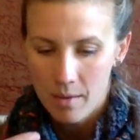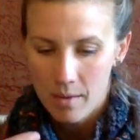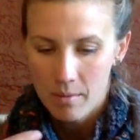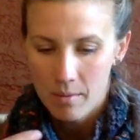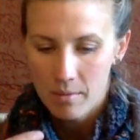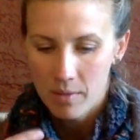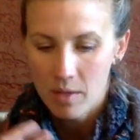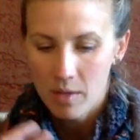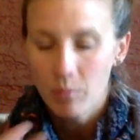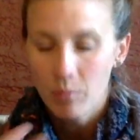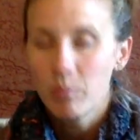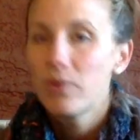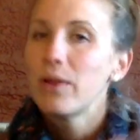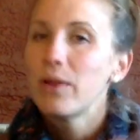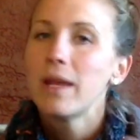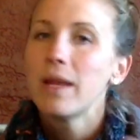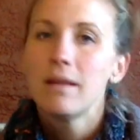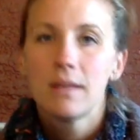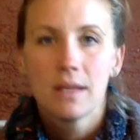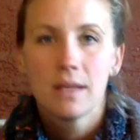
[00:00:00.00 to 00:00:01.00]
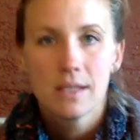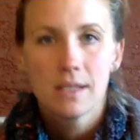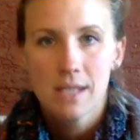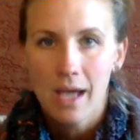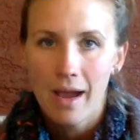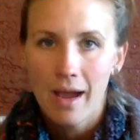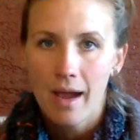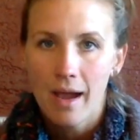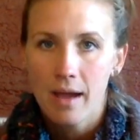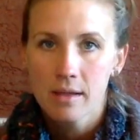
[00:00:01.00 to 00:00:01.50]
complete the
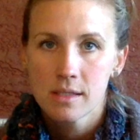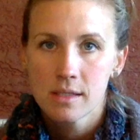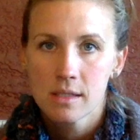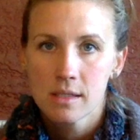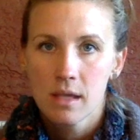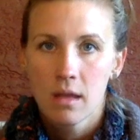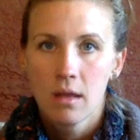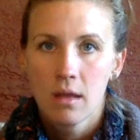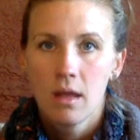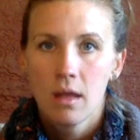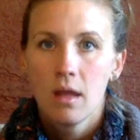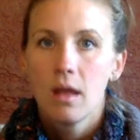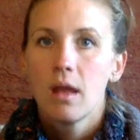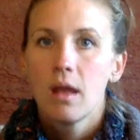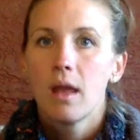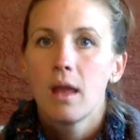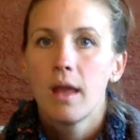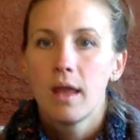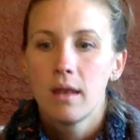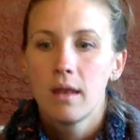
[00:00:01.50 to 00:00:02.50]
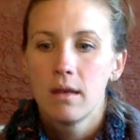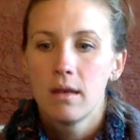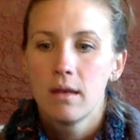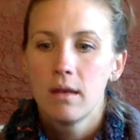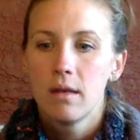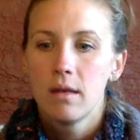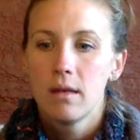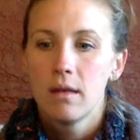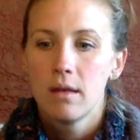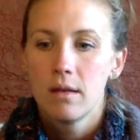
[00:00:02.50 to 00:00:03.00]
task, and
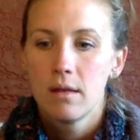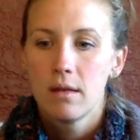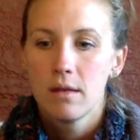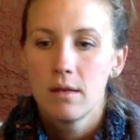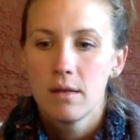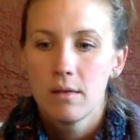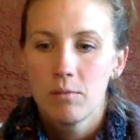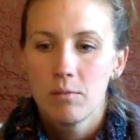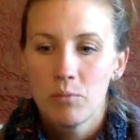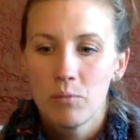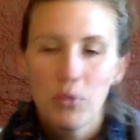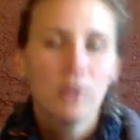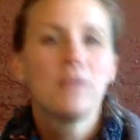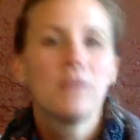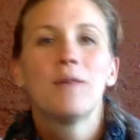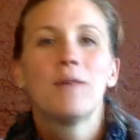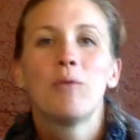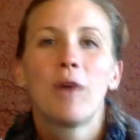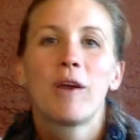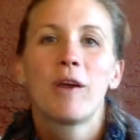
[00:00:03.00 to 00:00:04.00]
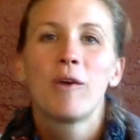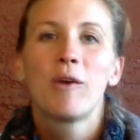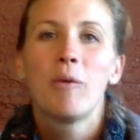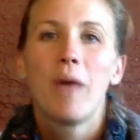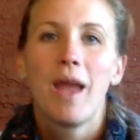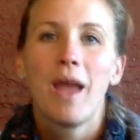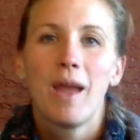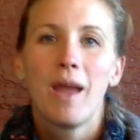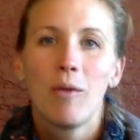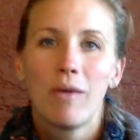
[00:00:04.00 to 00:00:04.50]
put the work
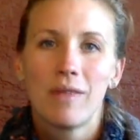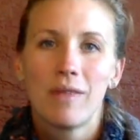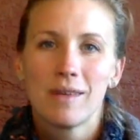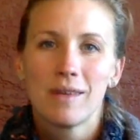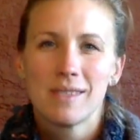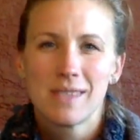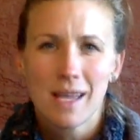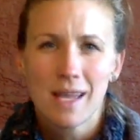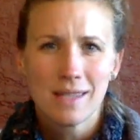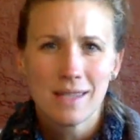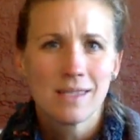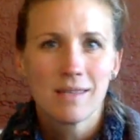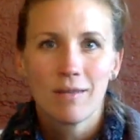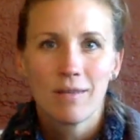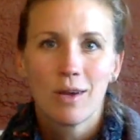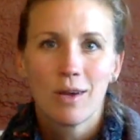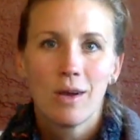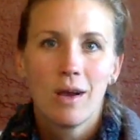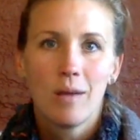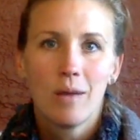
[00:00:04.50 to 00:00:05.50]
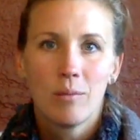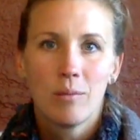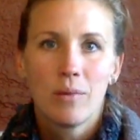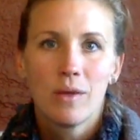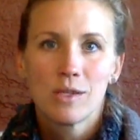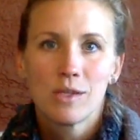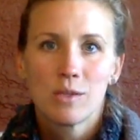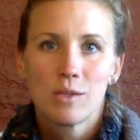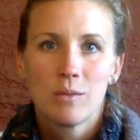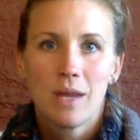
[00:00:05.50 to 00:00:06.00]
away with a sense of
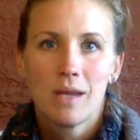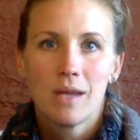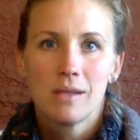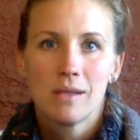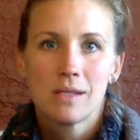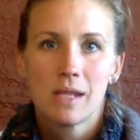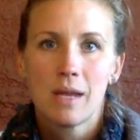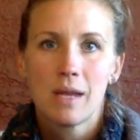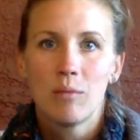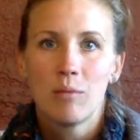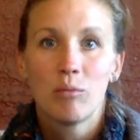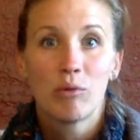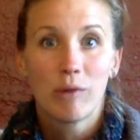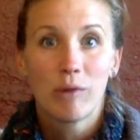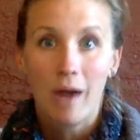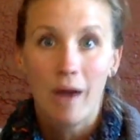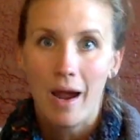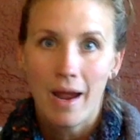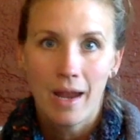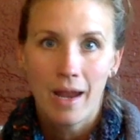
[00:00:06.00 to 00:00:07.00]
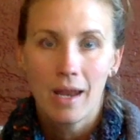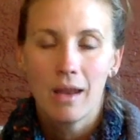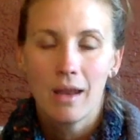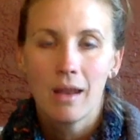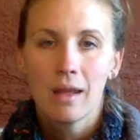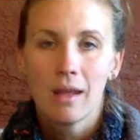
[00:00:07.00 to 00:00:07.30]
accomplishment and pride